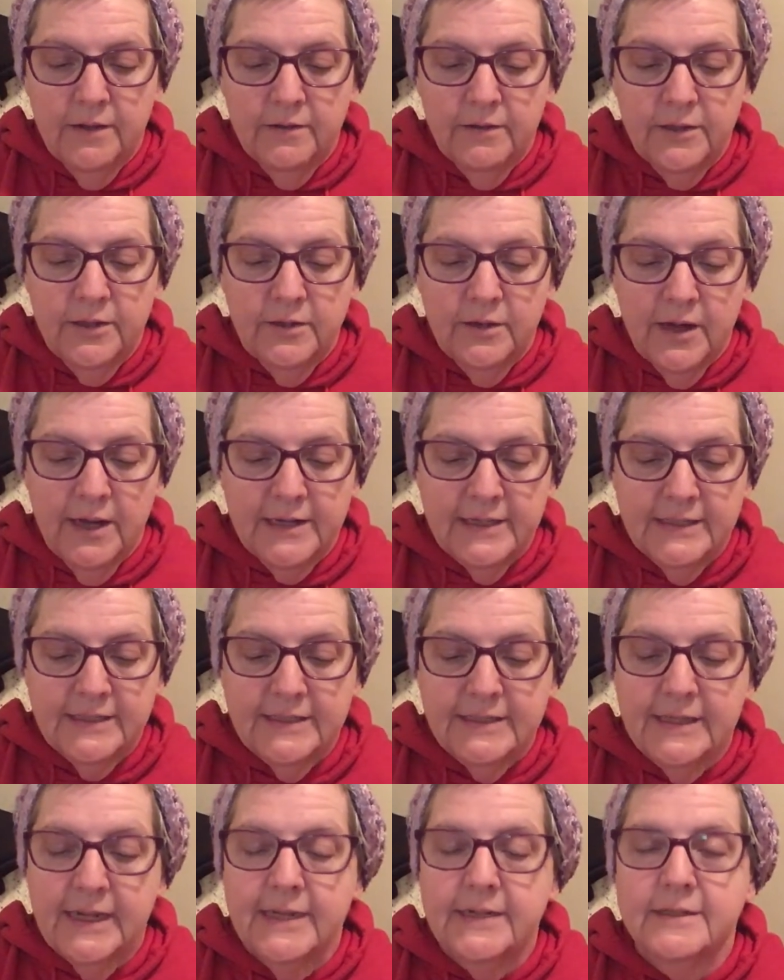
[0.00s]
United
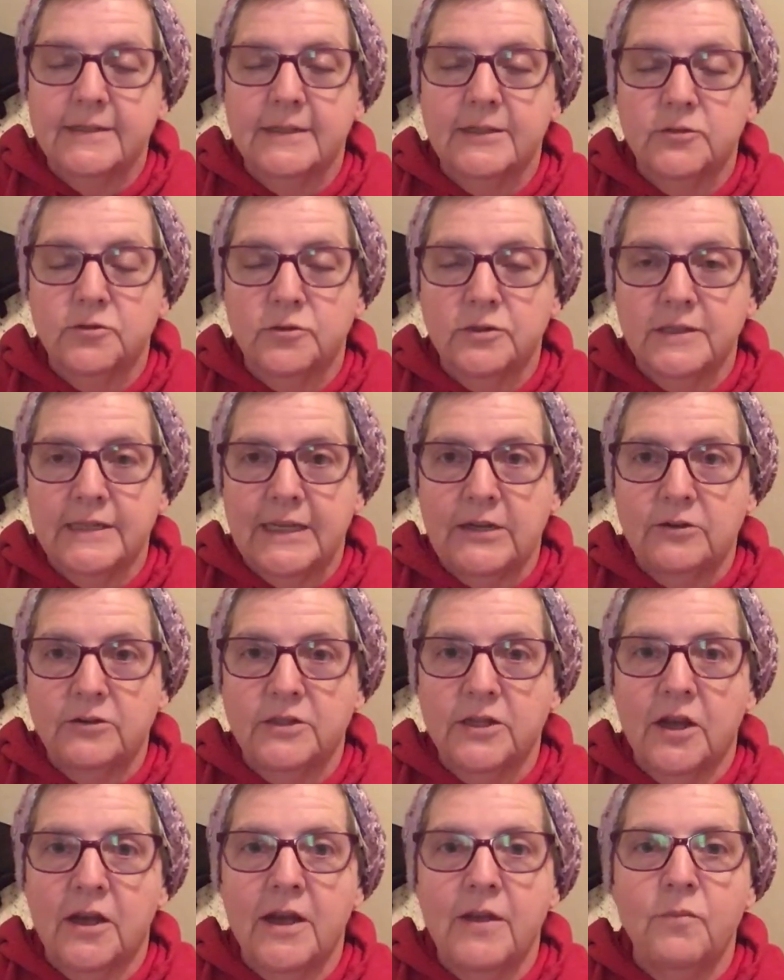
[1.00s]
States Central Standard
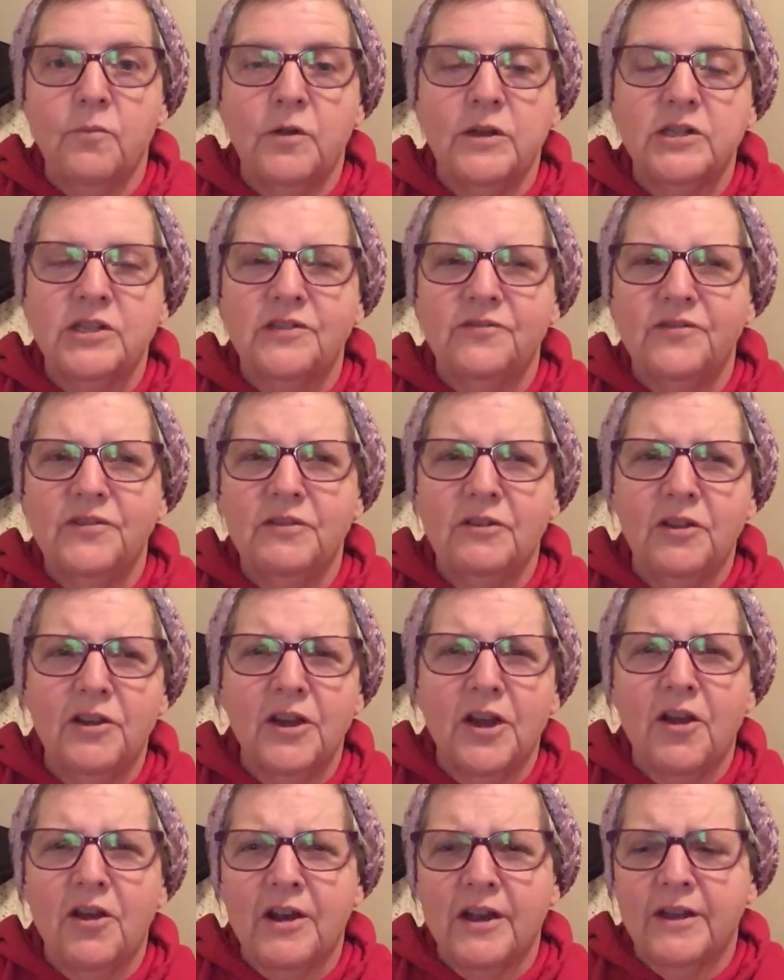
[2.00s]
Time, which if you
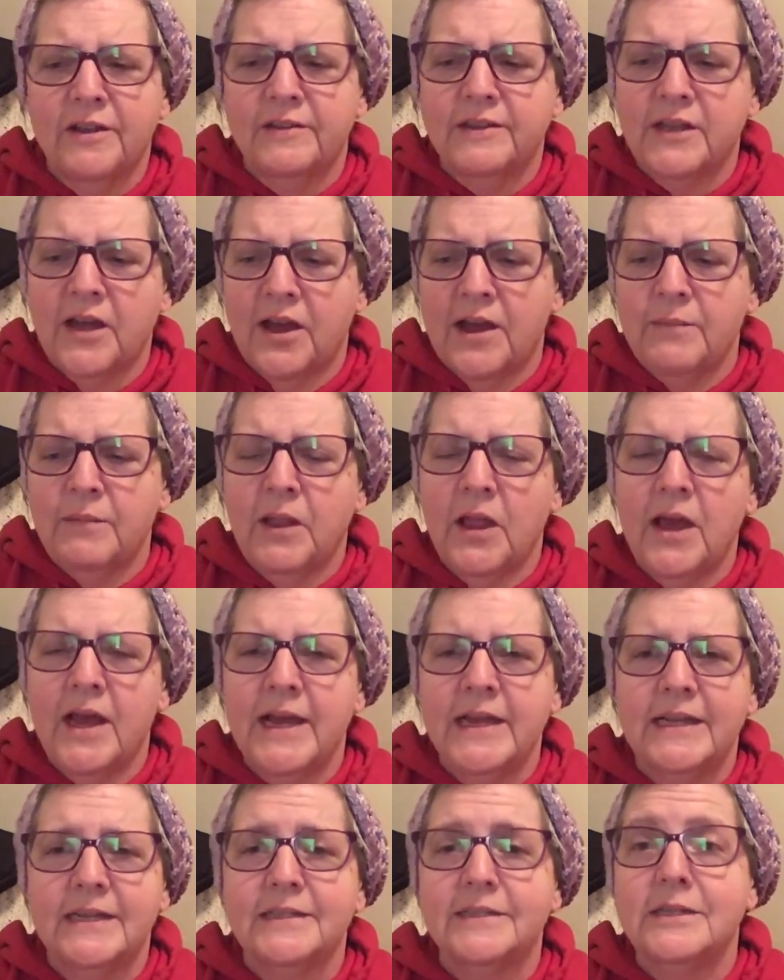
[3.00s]
look on a
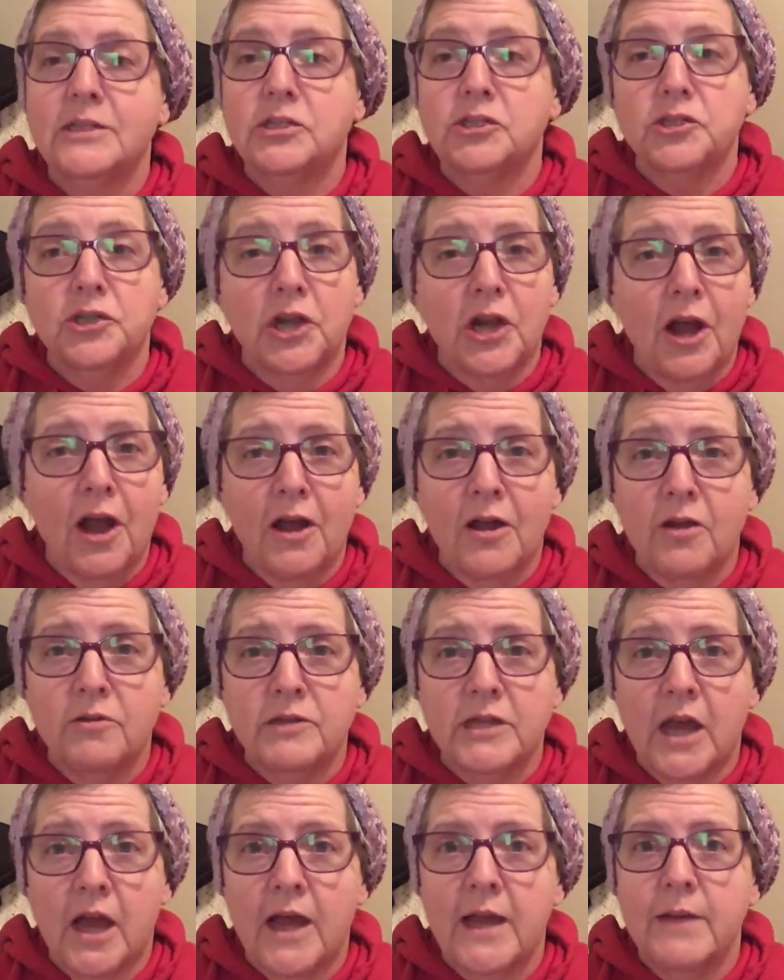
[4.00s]
timeline, it says Chicago
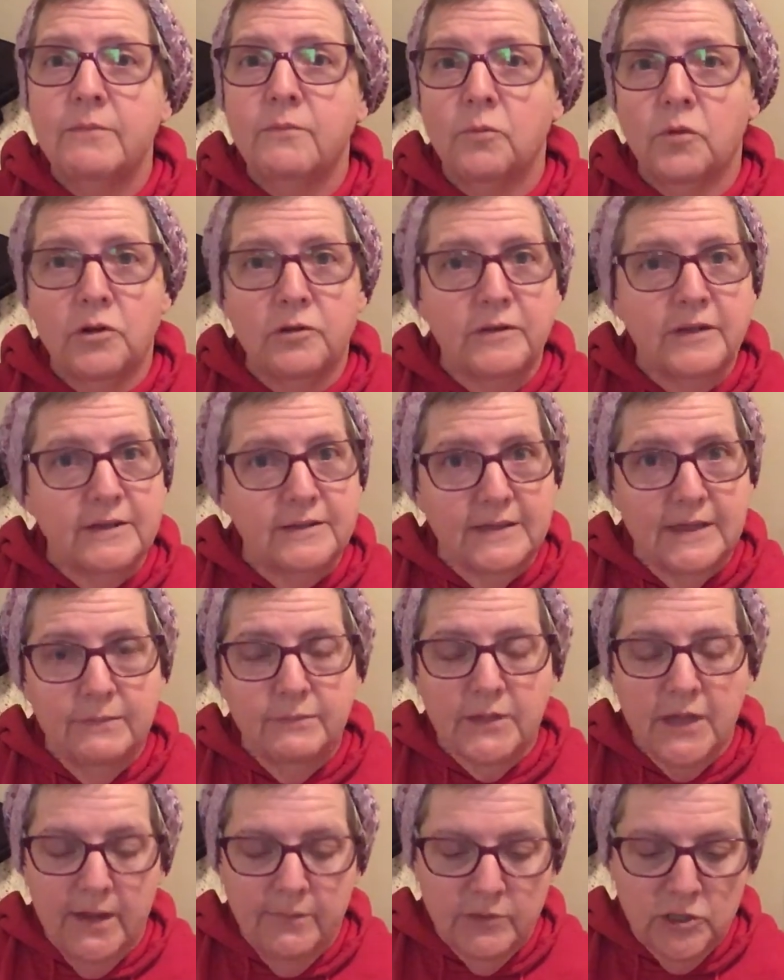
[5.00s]
time. We're the same
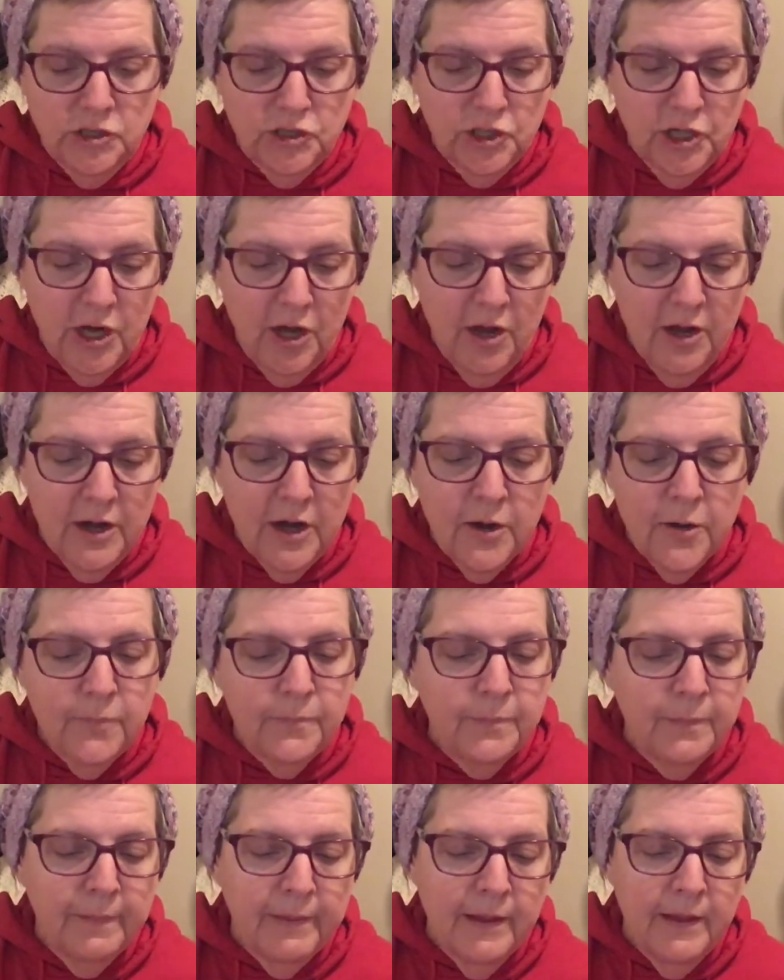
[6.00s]
time as Chicago.
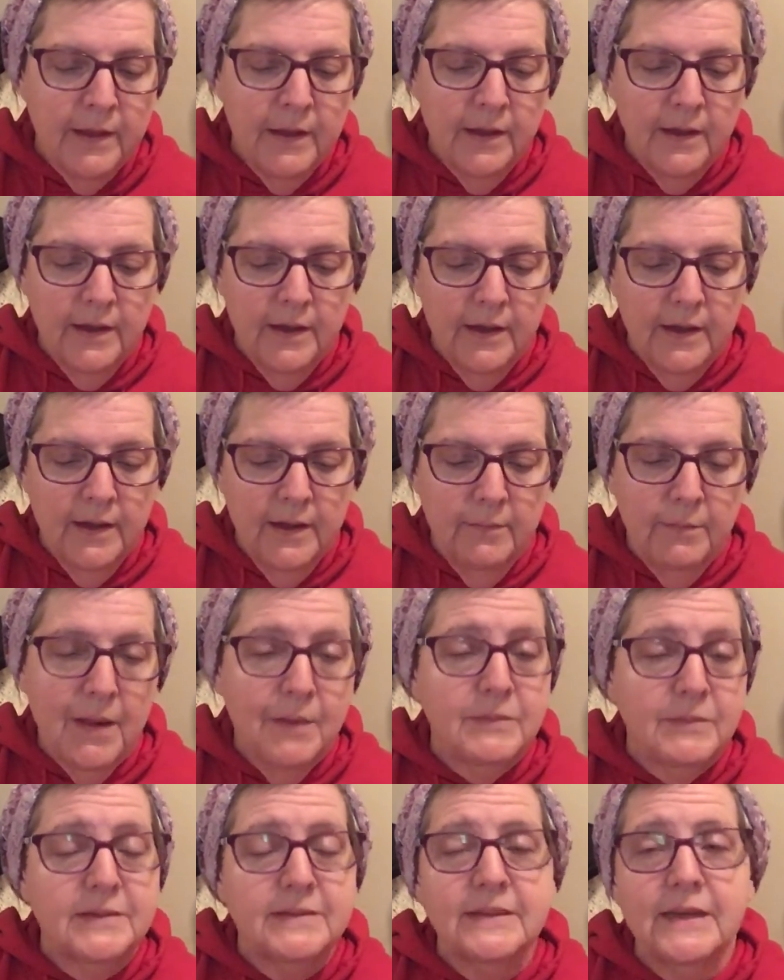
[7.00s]

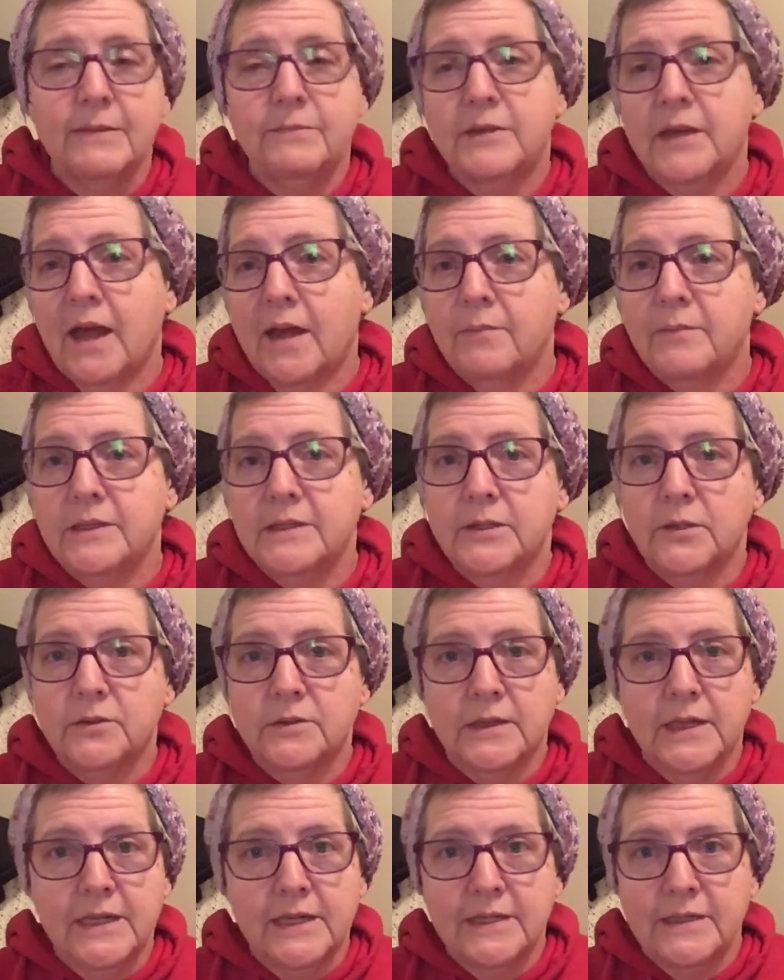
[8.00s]
I'm the same time as those
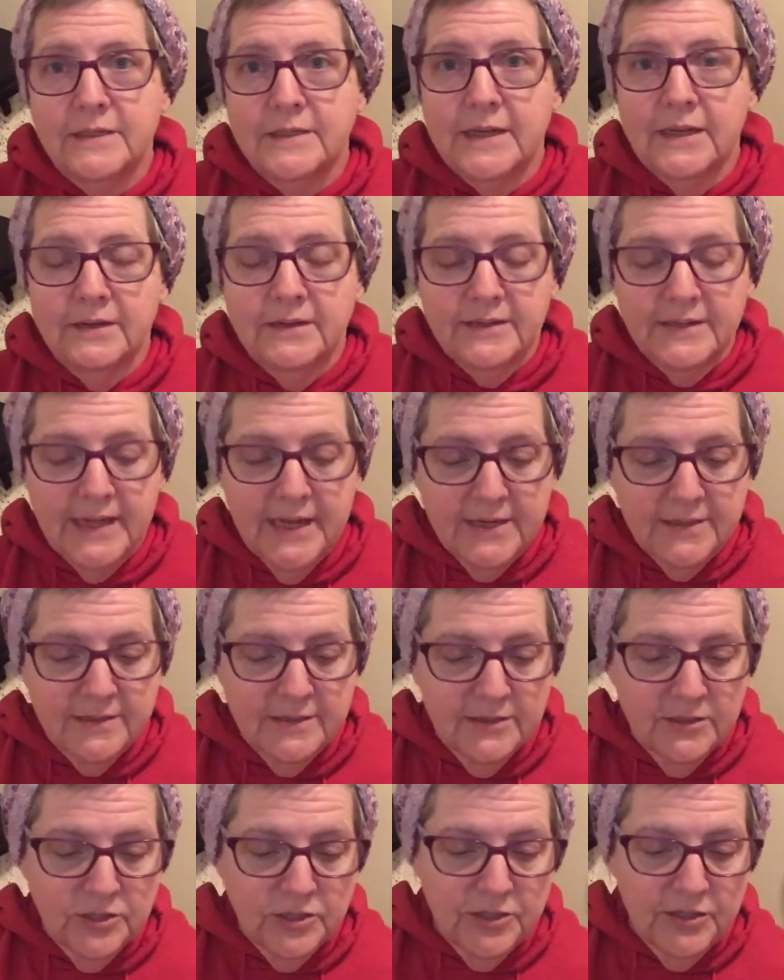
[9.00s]
ladies down in
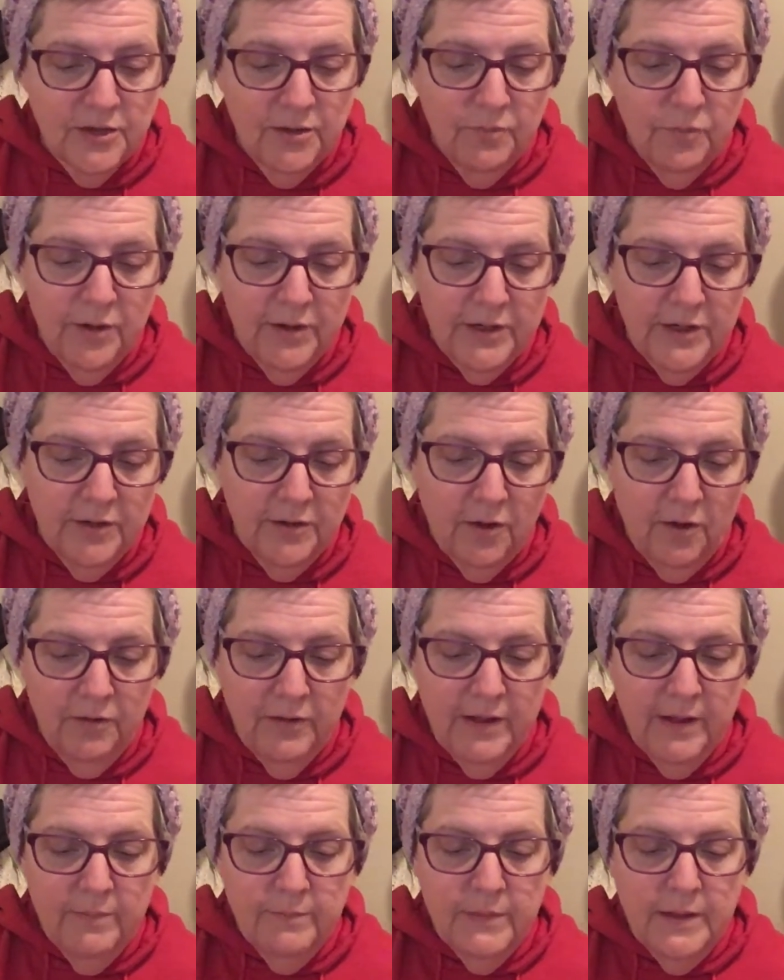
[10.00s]
Texas, you know, Brenda and all
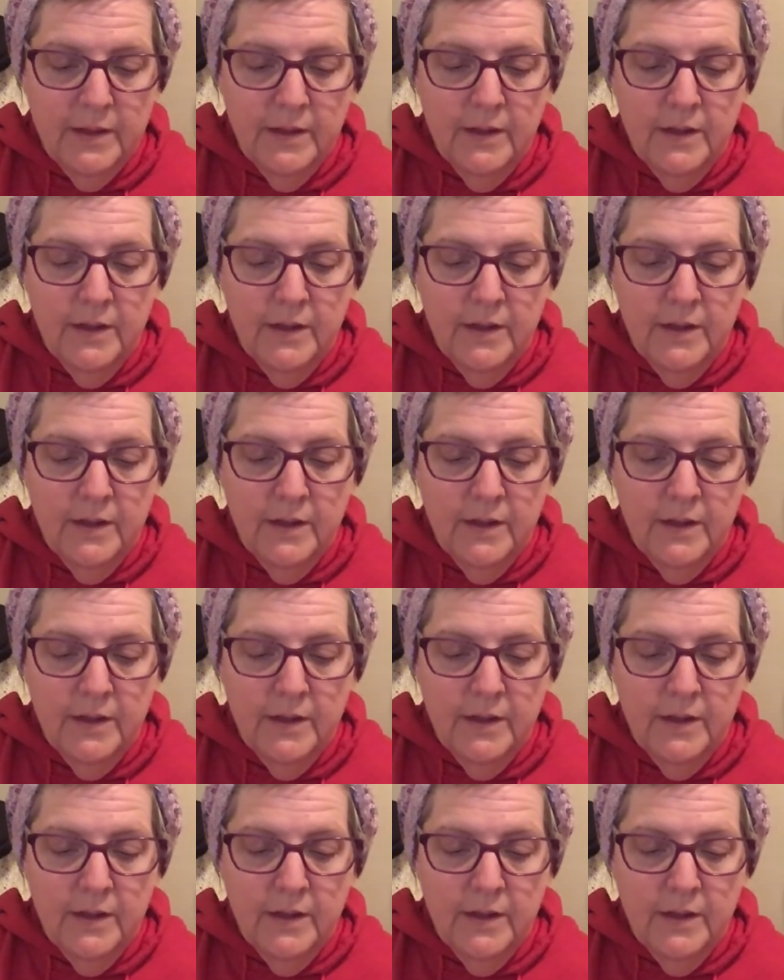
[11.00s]
them.